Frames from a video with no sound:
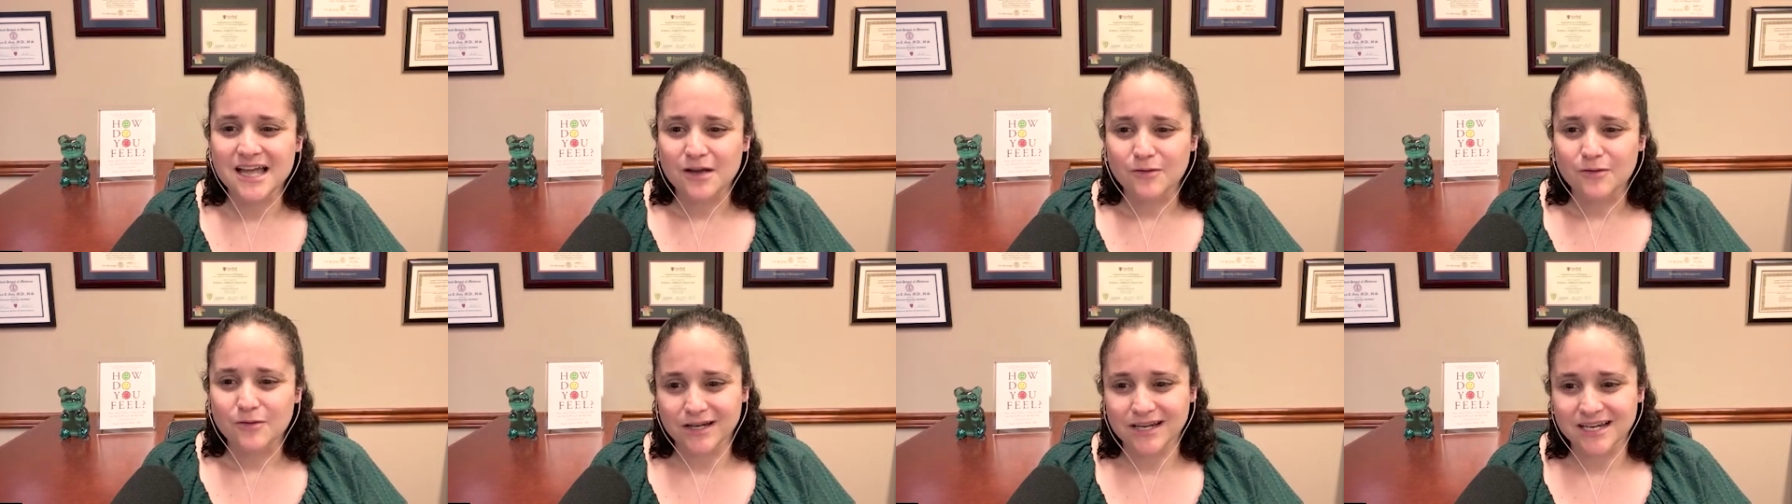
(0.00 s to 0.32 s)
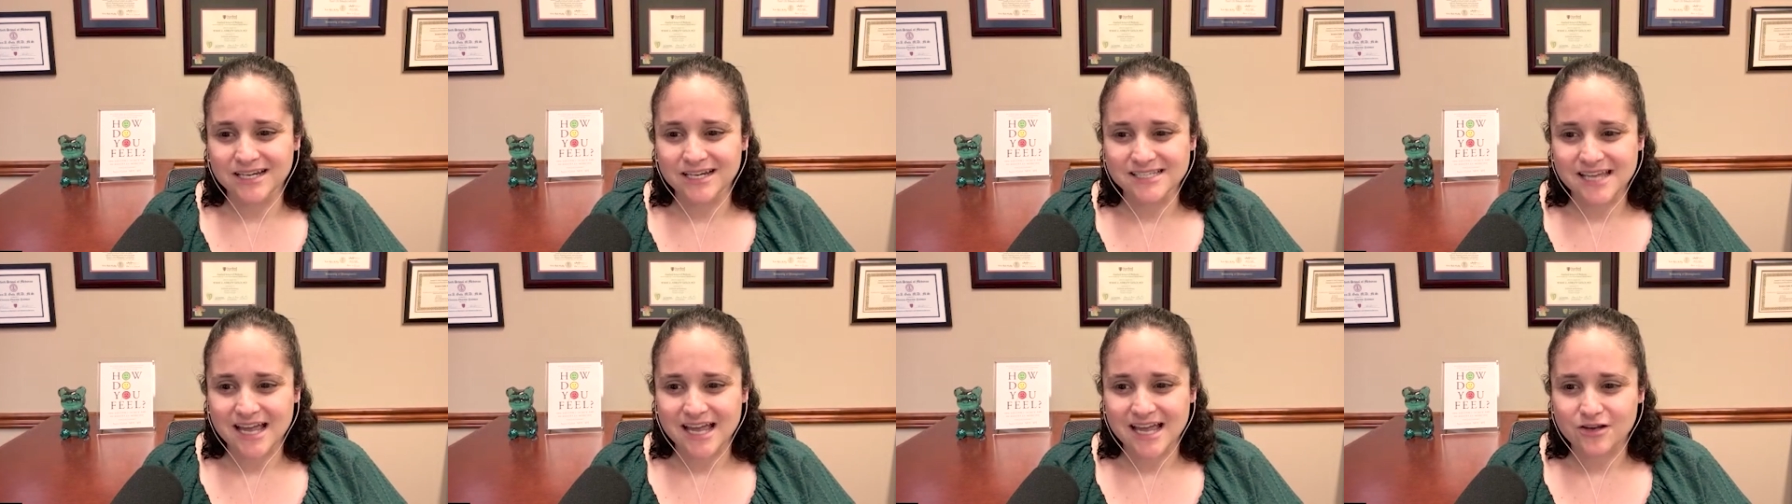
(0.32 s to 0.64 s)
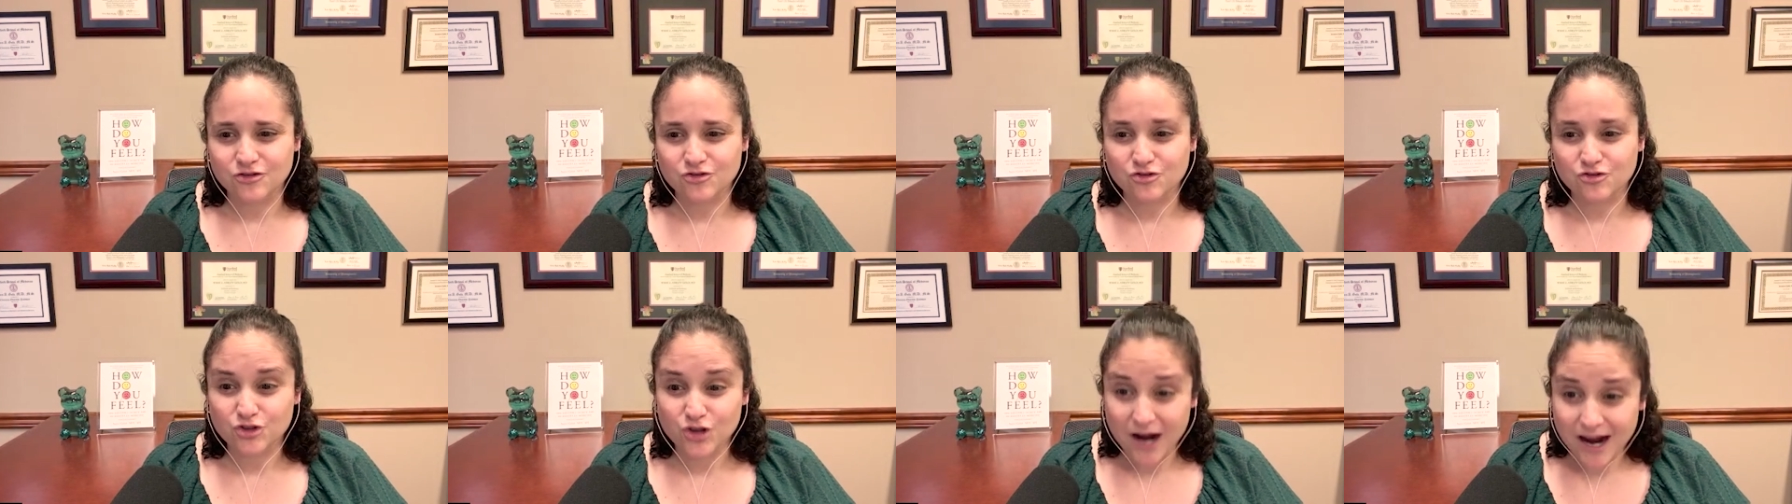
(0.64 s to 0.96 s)
because I
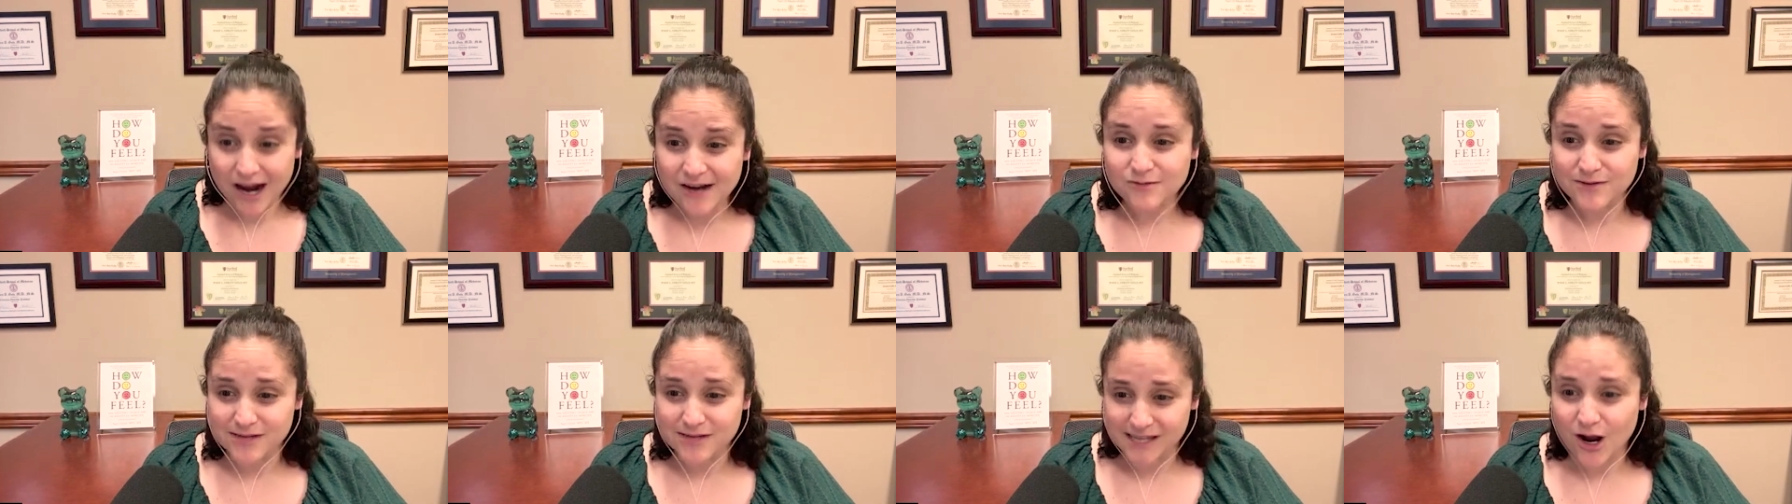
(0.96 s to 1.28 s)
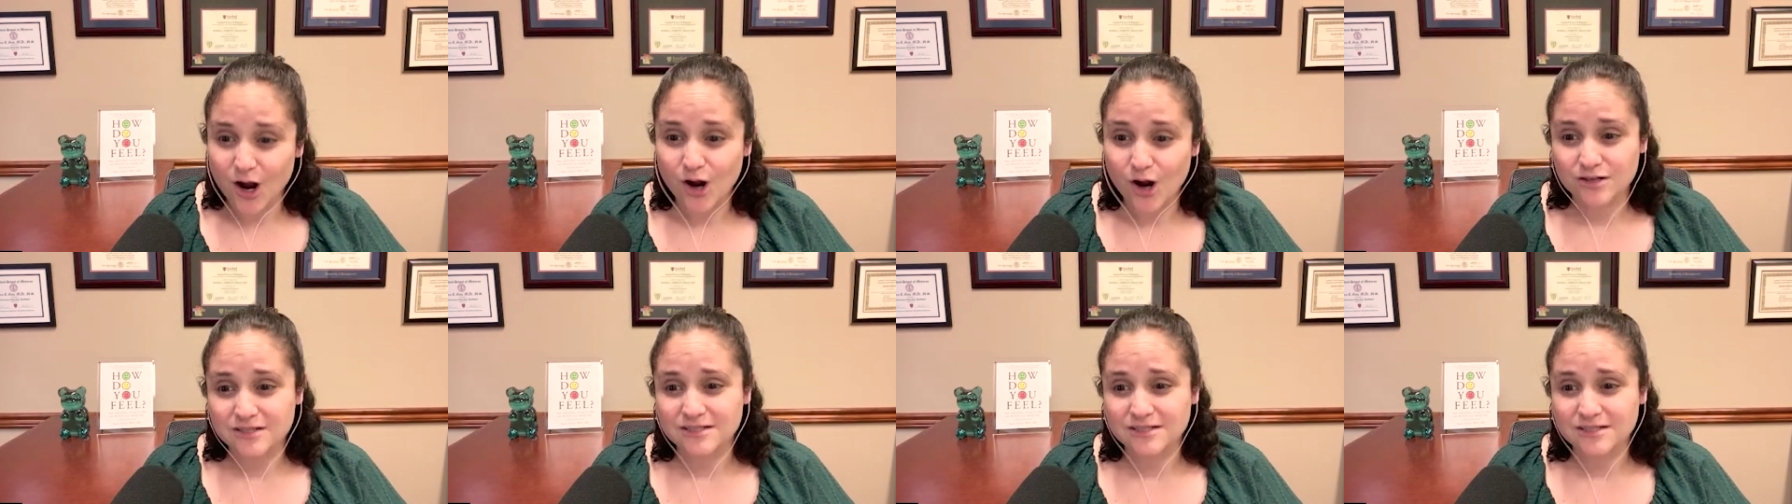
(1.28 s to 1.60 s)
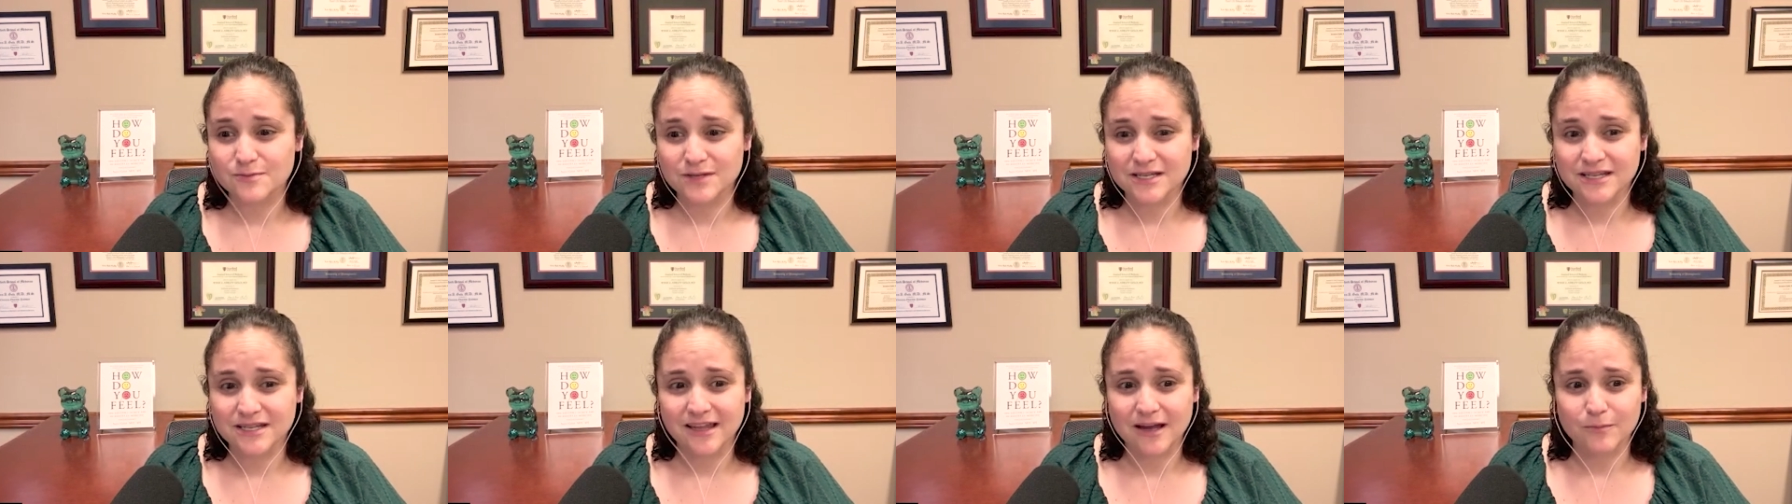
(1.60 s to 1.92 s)
try really hard to
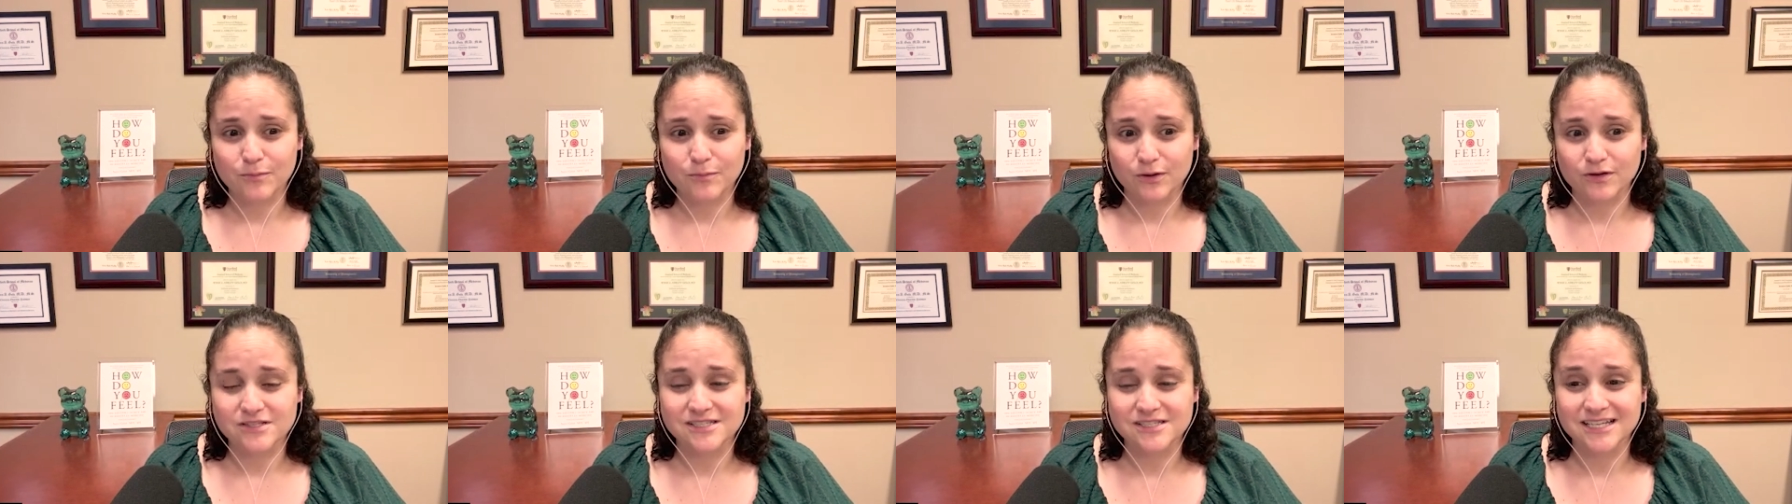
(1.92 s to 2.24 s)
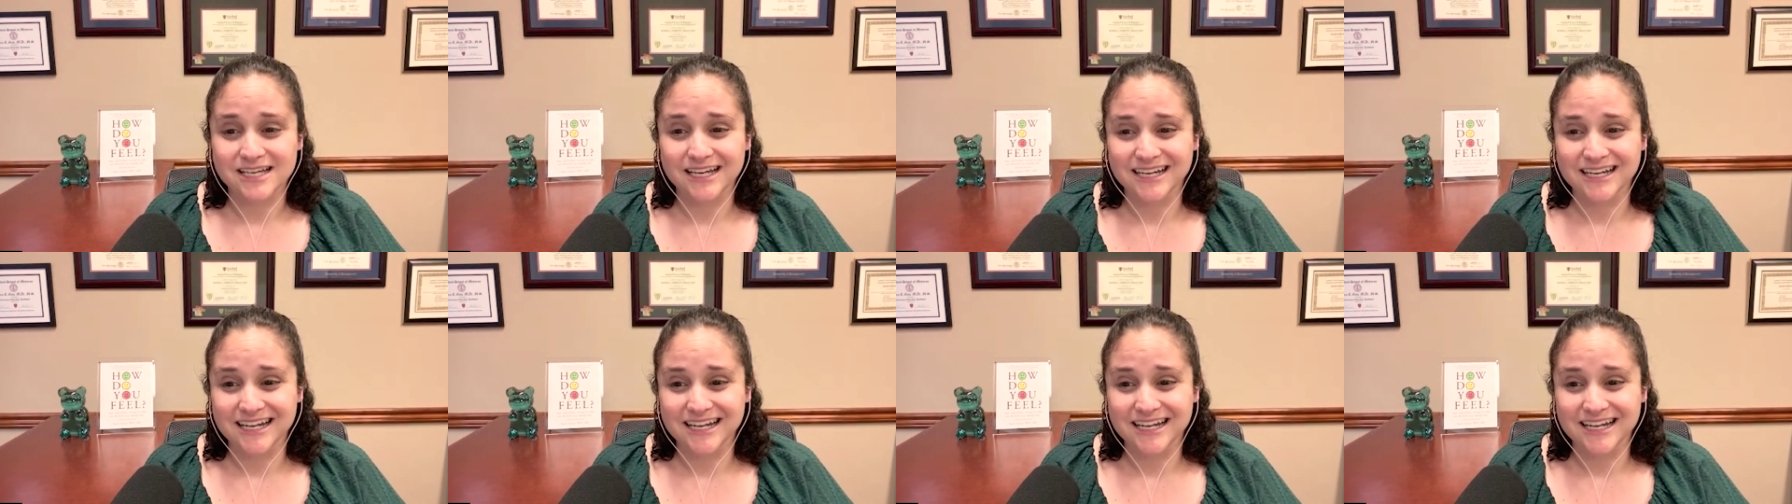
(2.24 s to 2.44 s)
be that person.